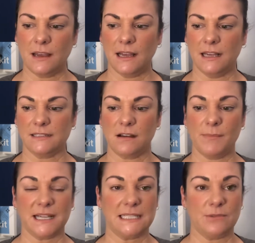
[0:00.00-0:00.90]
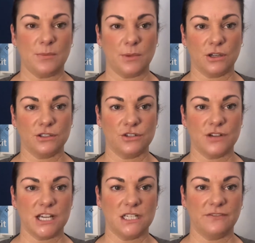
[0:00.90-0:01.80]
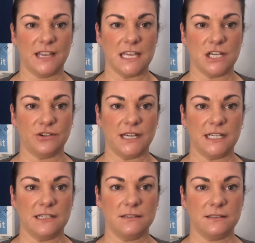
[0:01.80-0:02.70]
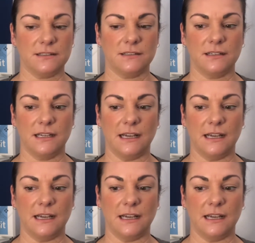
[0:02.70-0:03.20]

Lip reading: It's got maximum concentration of key ingredients.